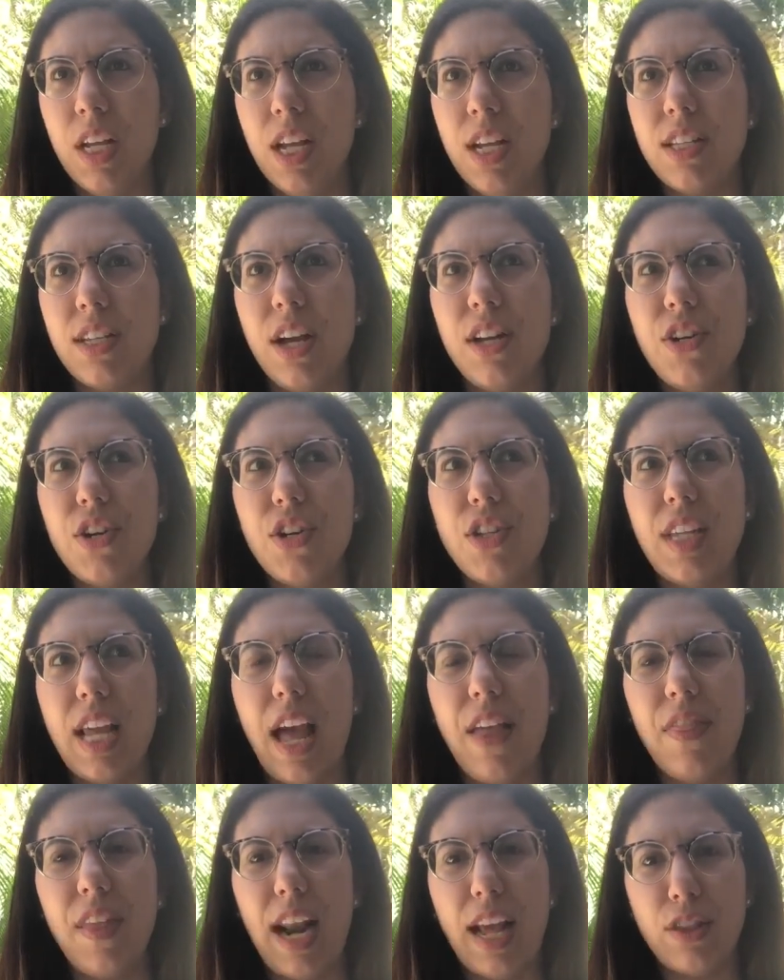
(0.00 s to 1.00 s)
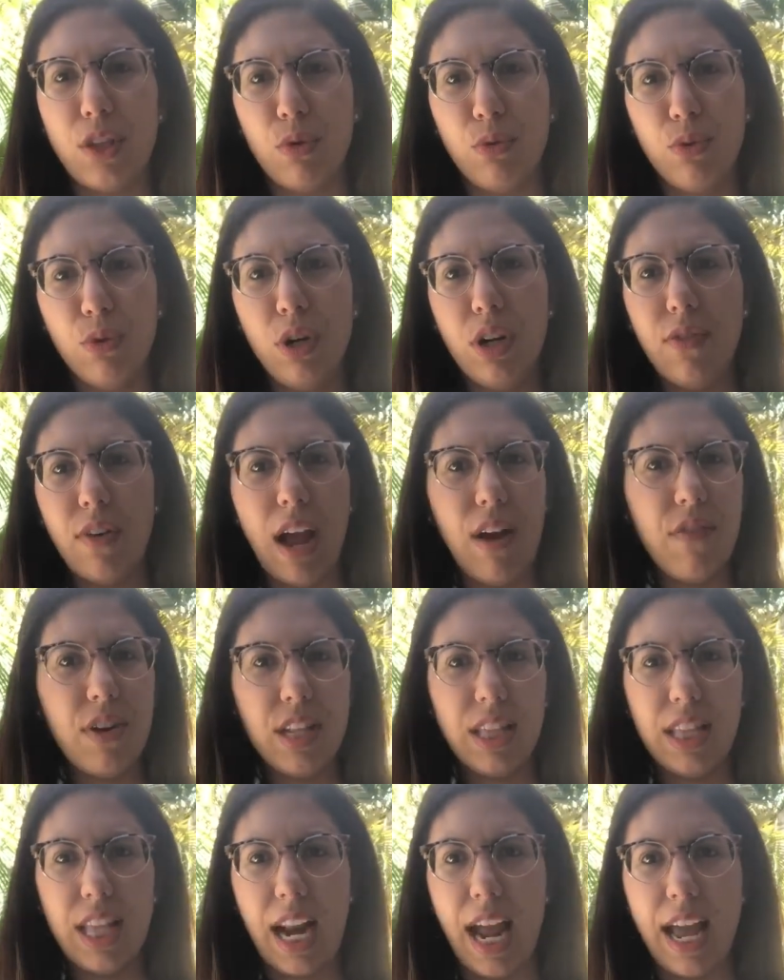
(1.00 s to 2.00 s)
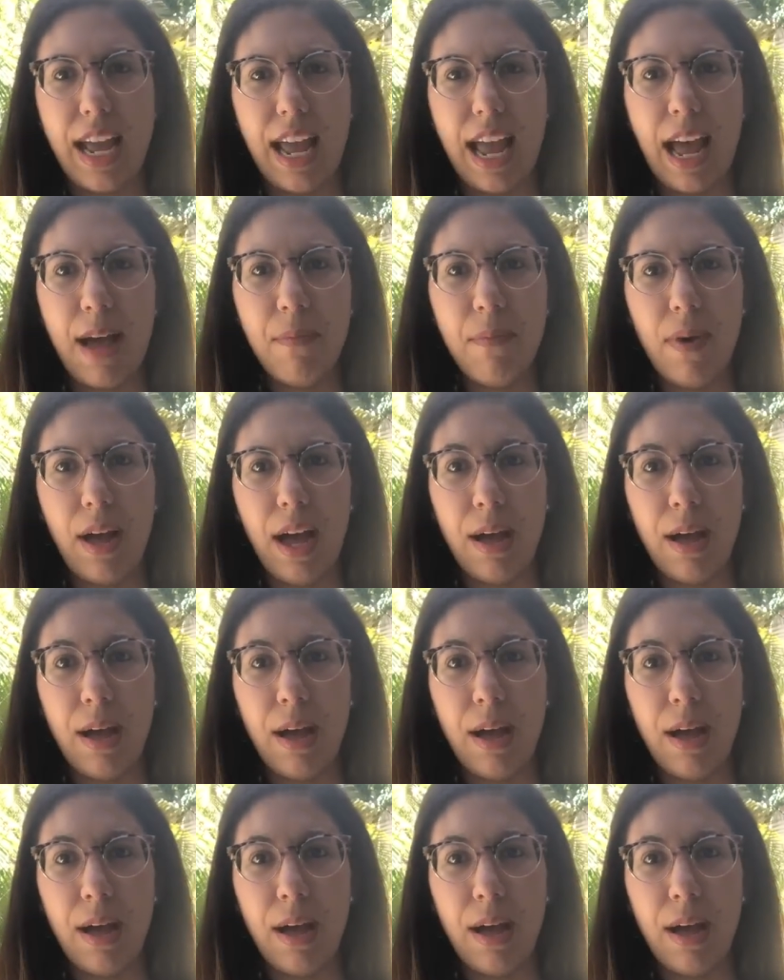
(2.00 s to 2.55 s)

So understand that at the root of everything that I am,